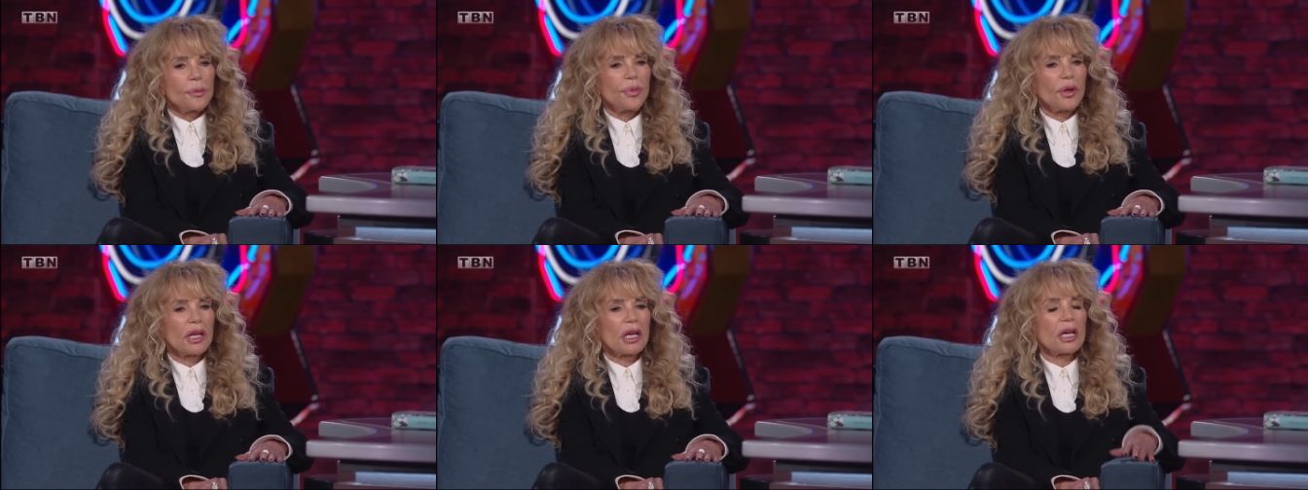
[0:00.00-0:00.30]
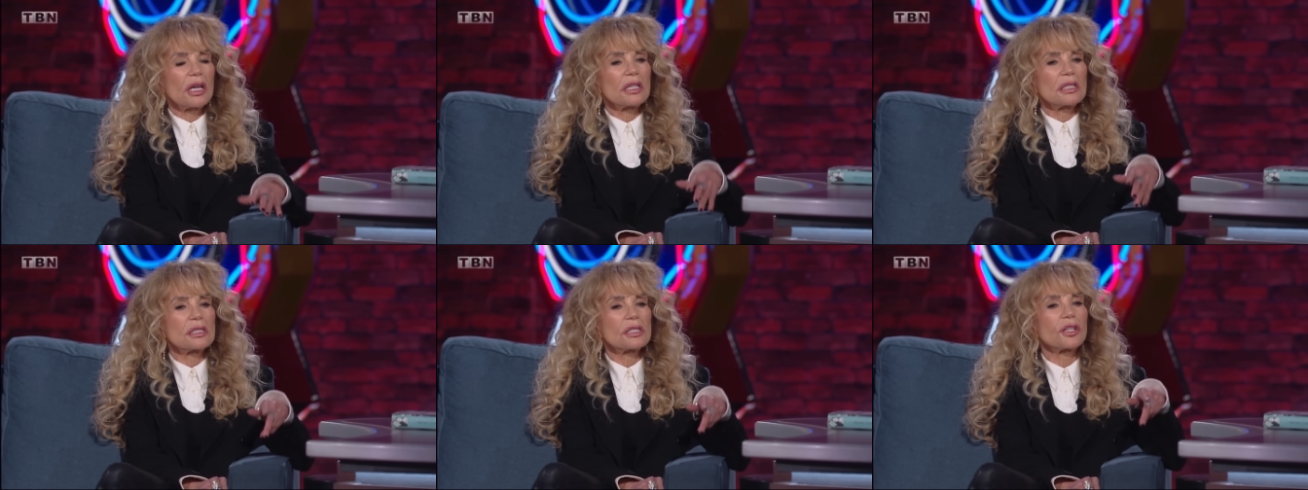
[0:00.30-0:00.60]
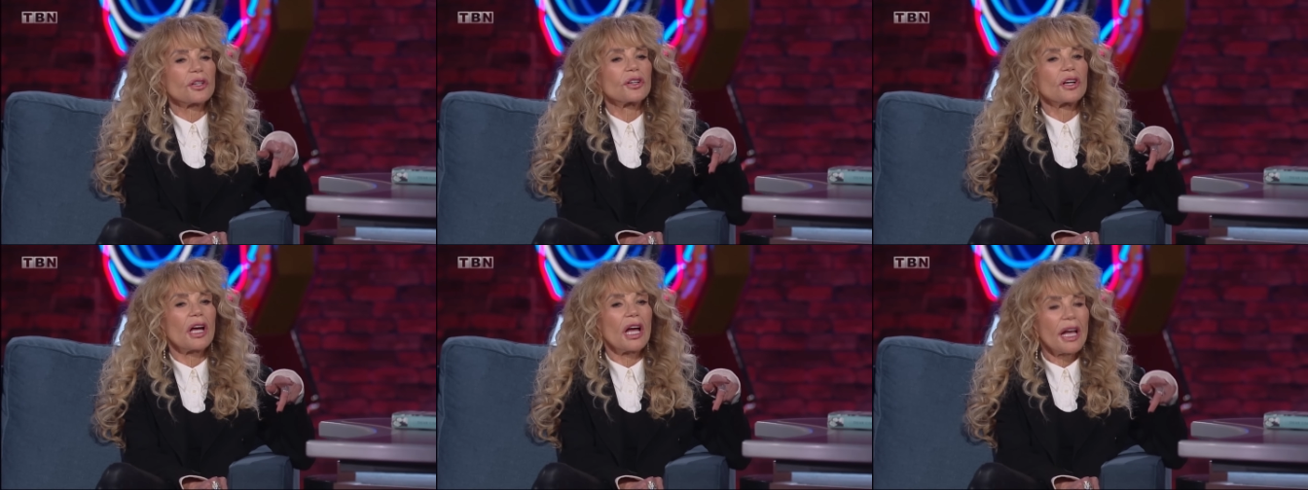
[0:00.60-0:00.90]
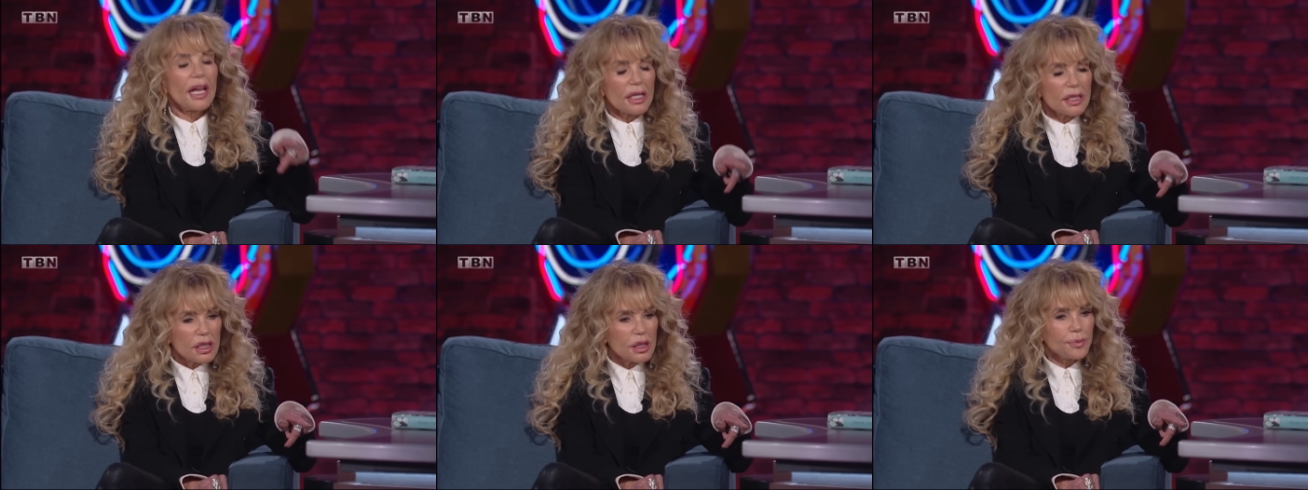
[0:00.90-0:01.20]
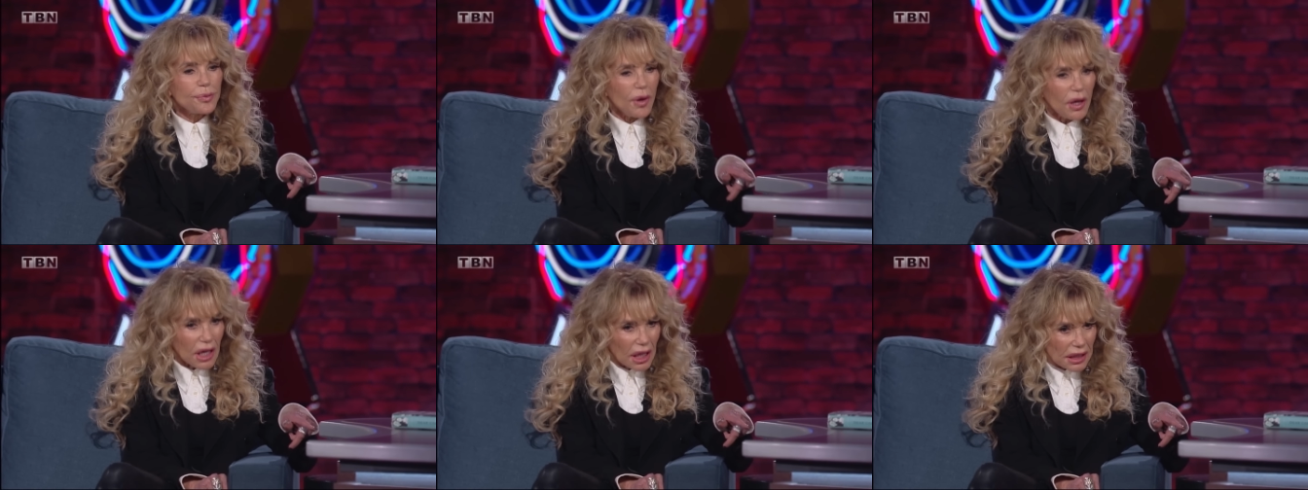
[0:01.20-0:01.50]
because her
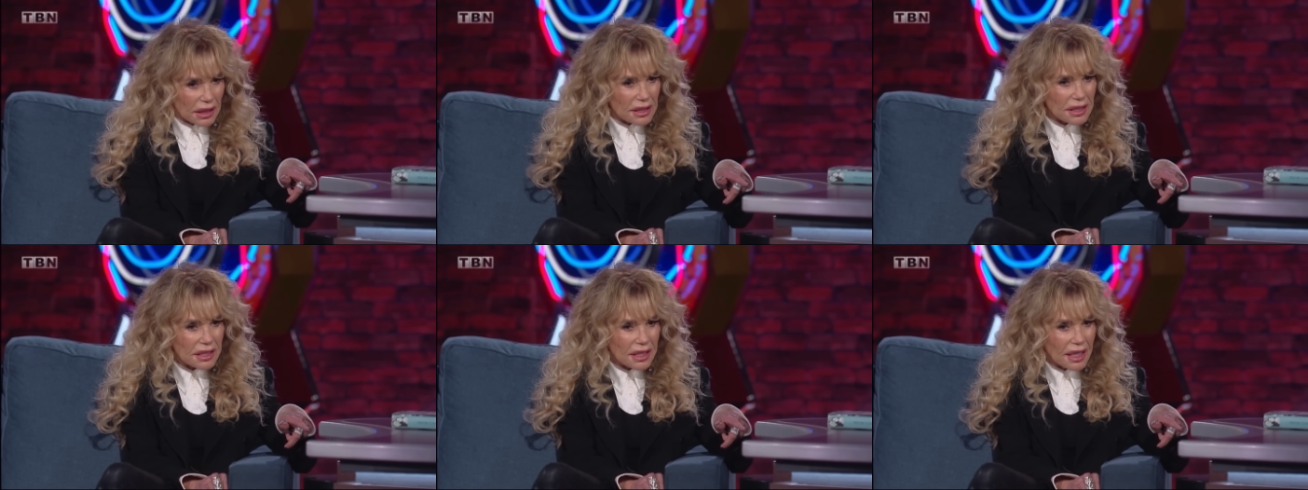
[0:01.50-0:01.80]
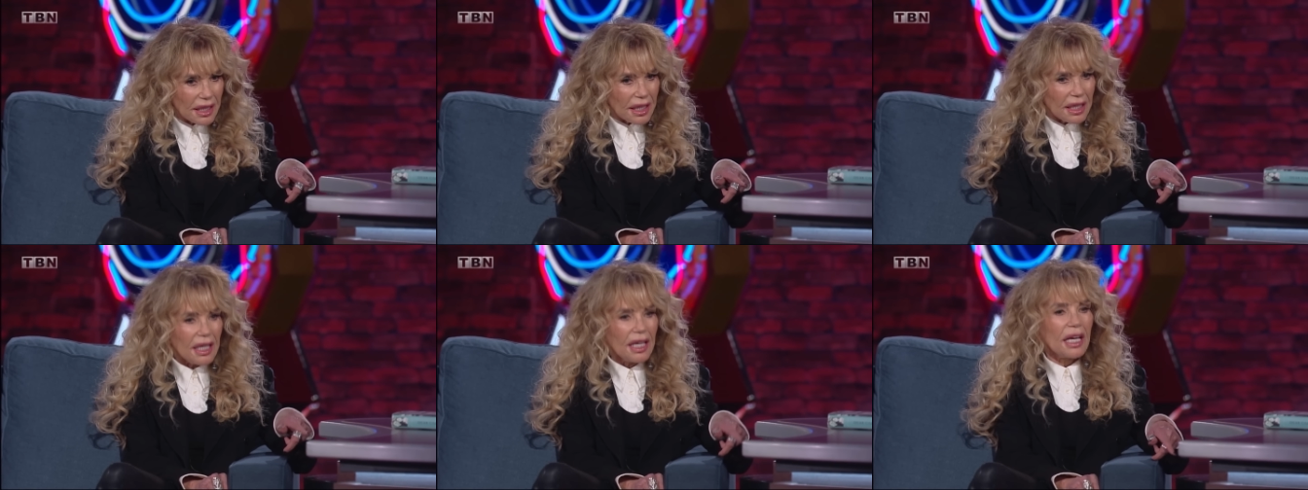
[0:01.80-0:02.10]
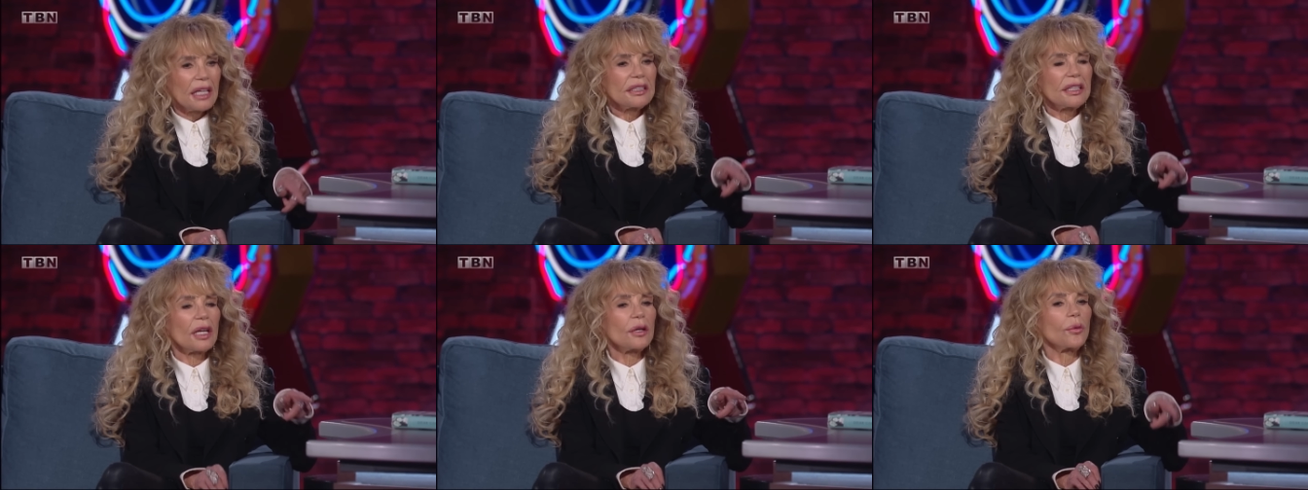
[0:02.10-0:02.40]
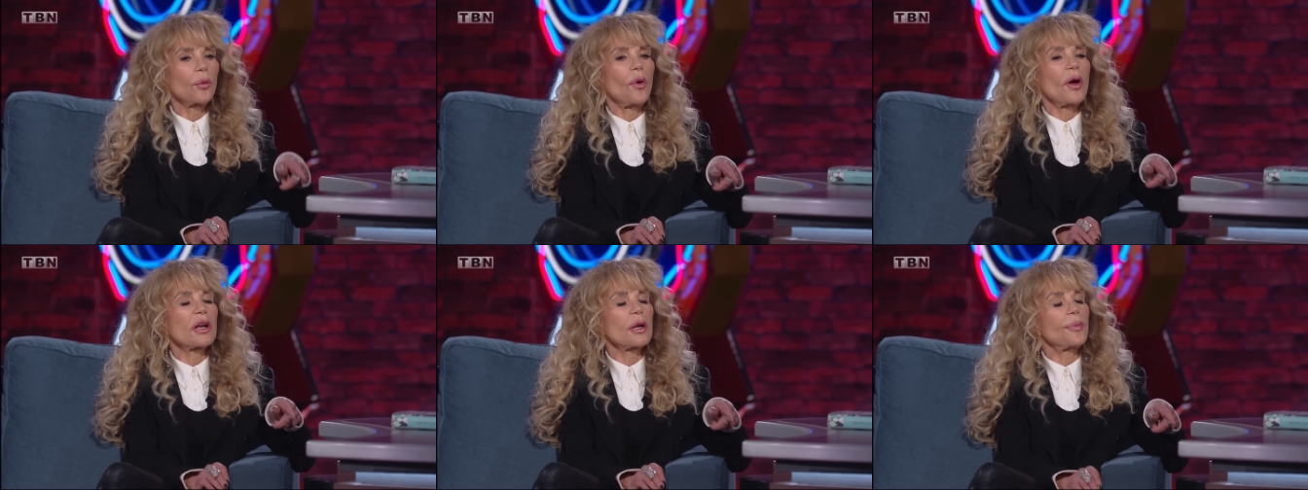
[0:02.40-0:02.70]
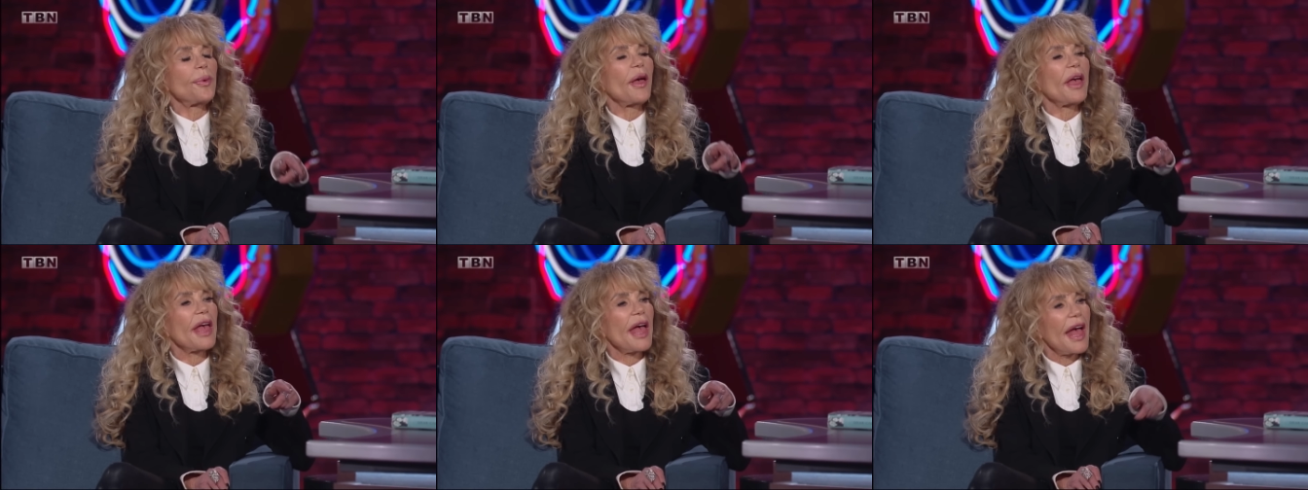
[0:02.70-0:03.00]
husband didn't want to
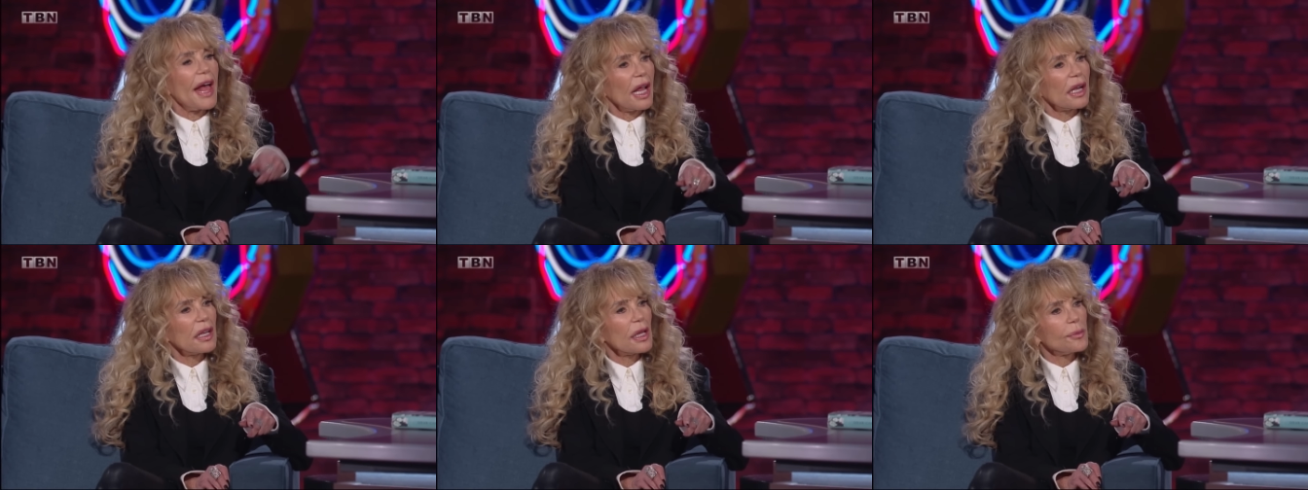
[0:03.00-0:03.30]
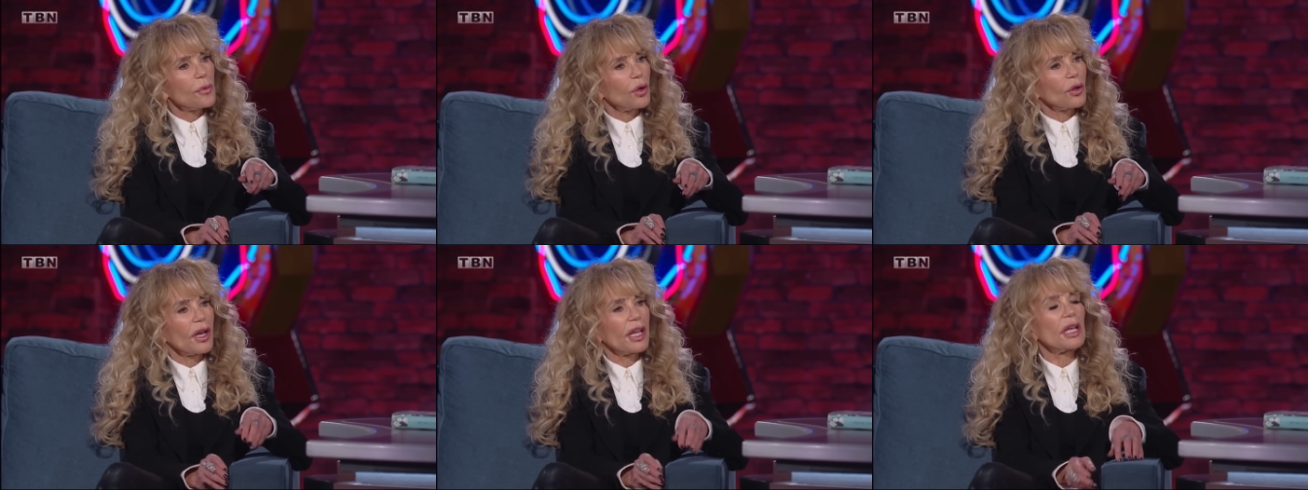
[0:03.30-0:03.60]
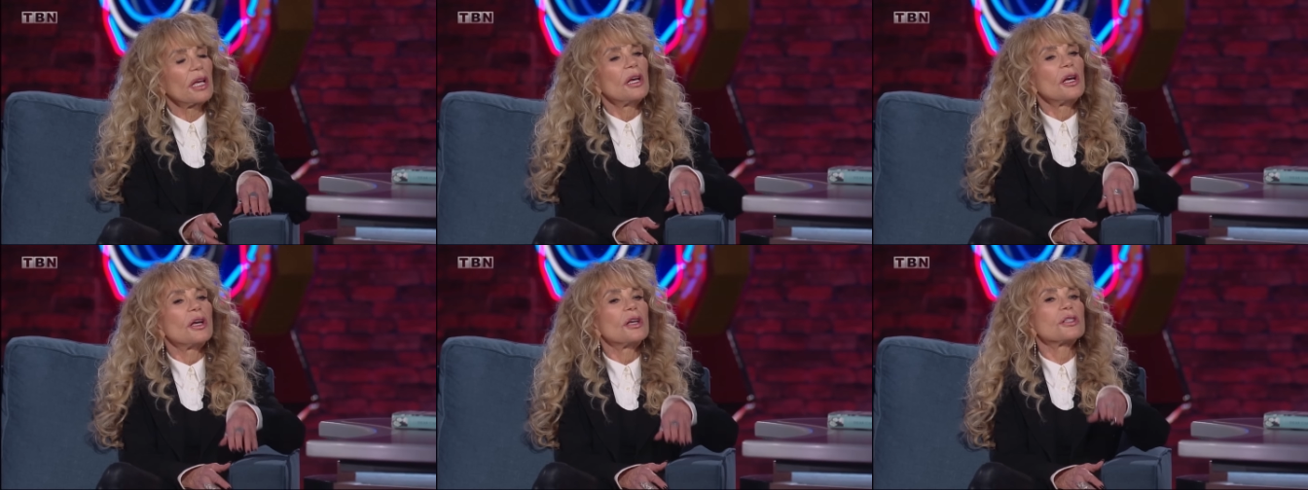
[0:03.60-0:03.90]
pay alimony,